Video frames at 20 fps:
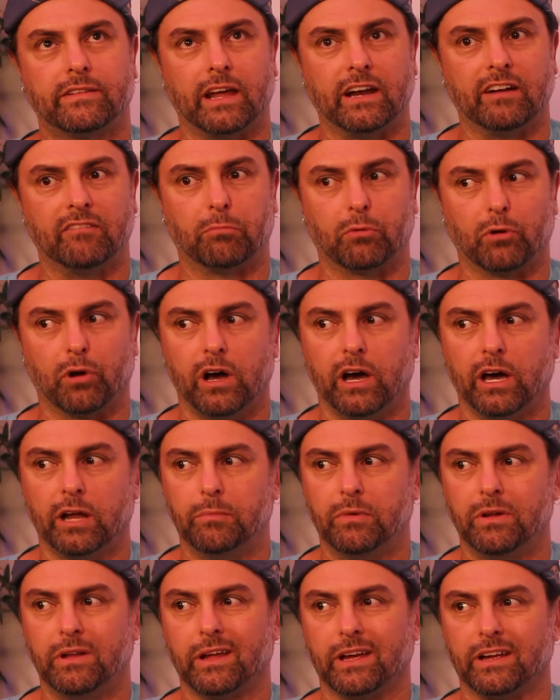kind of broad,
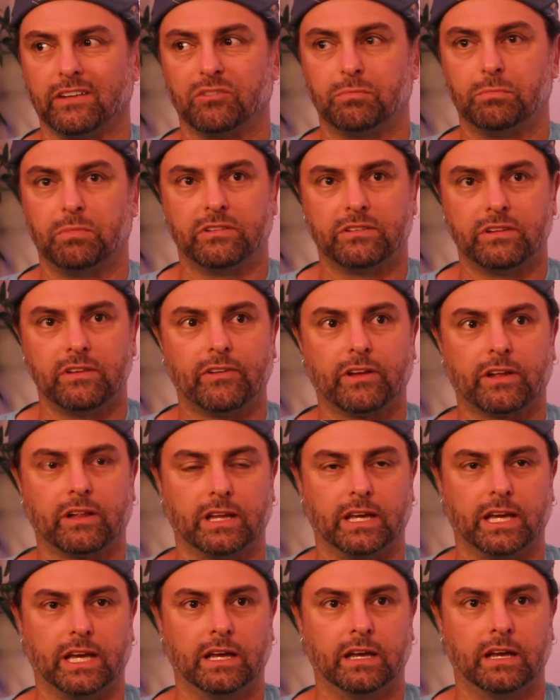but like
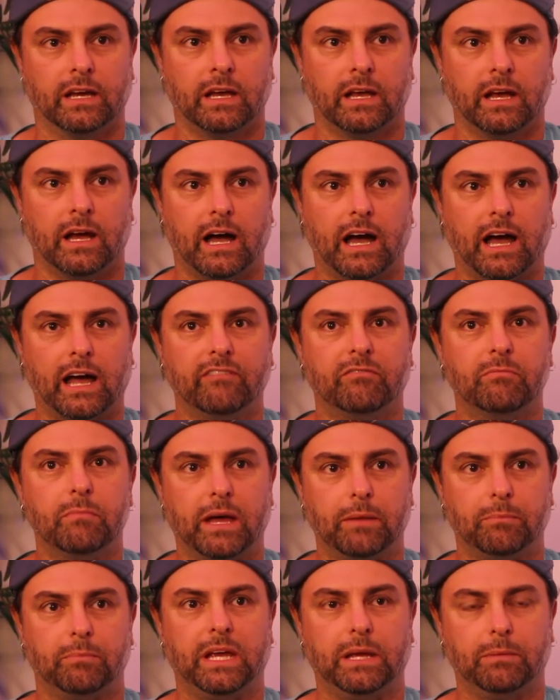specifically, I have
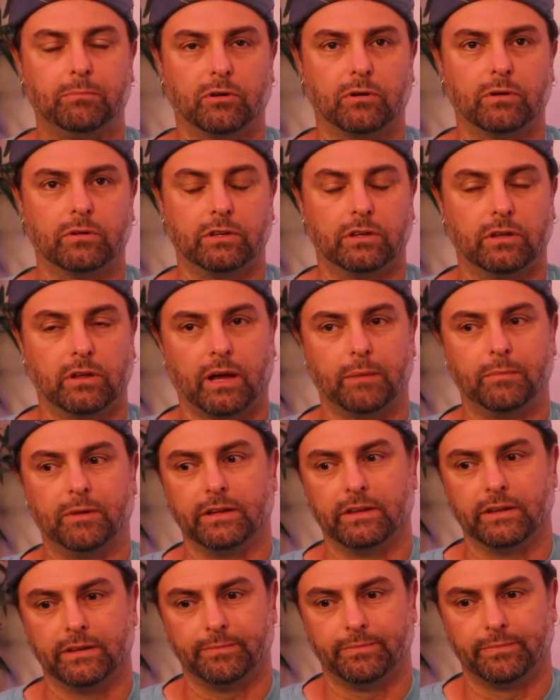met people. I
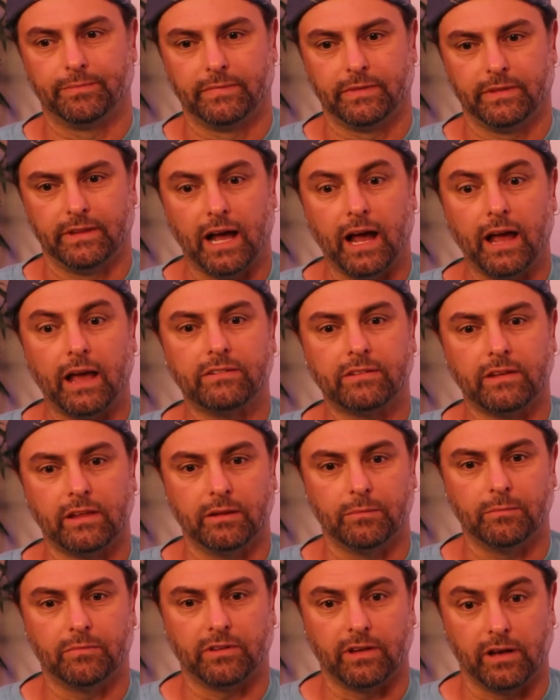mean, the the ISA
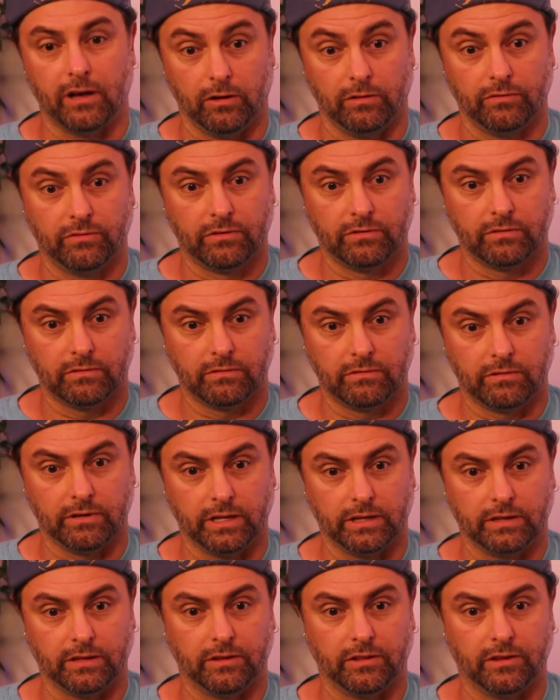themselves,
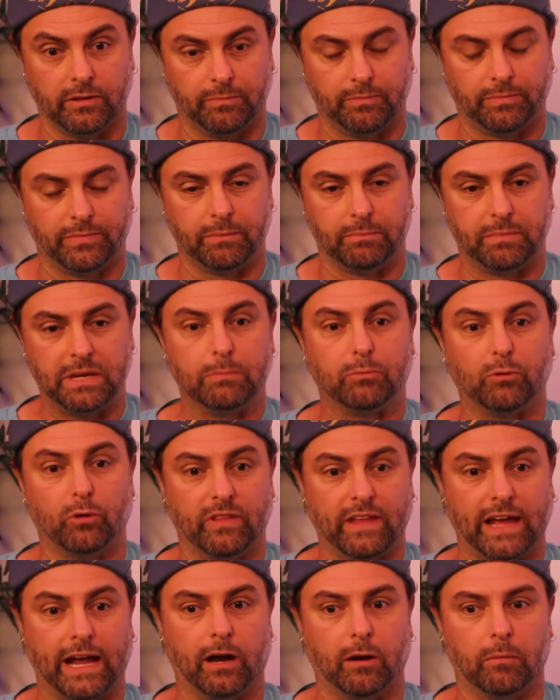right? The the, the people
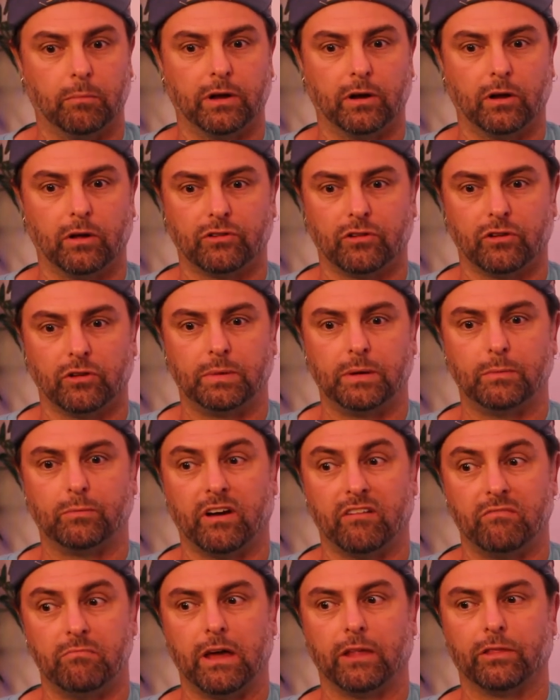there, but also the people
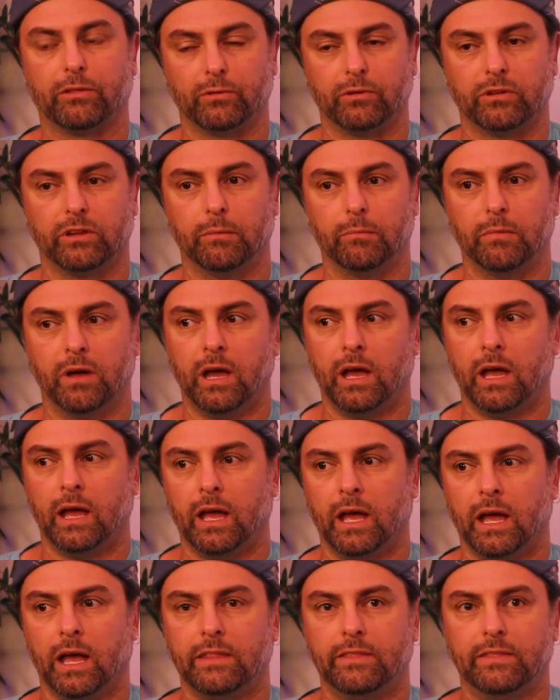I've met through them,
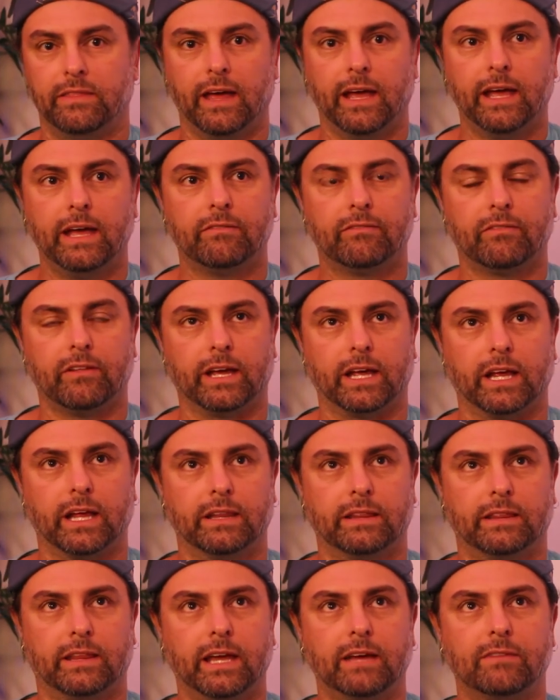they have like
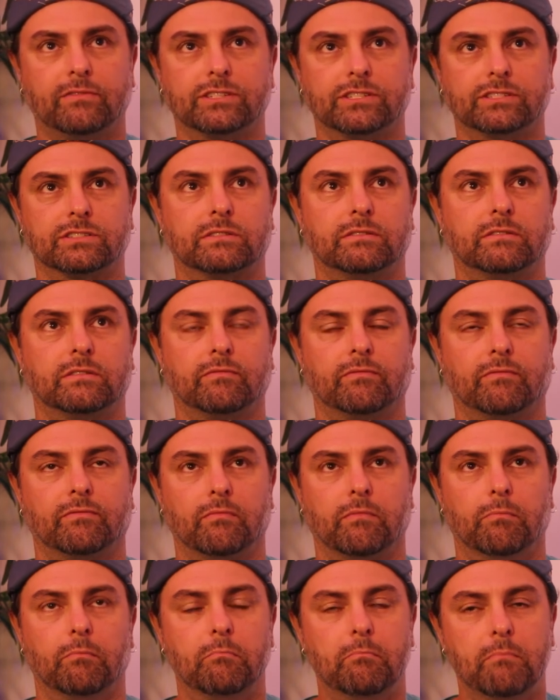they have just
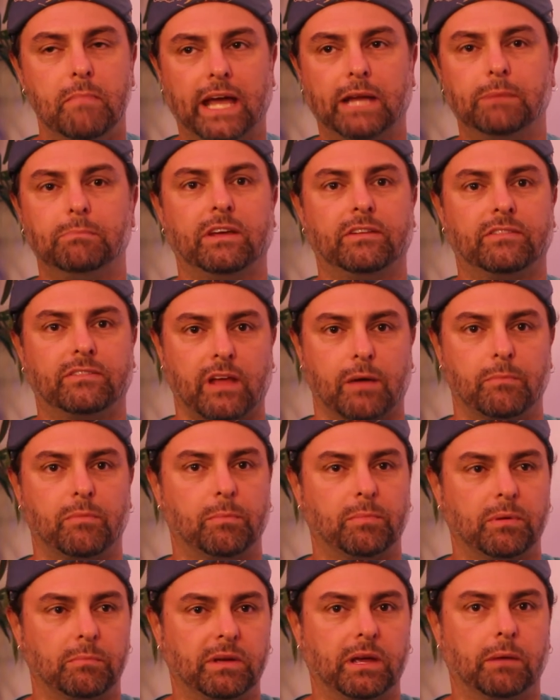made me step
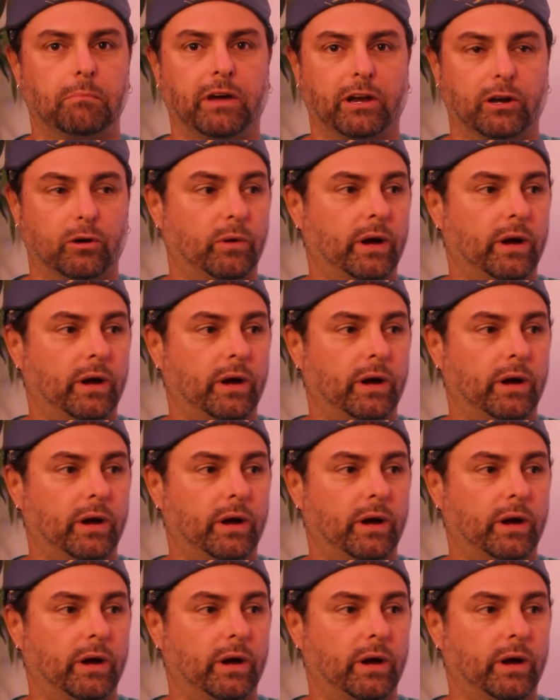up and be a better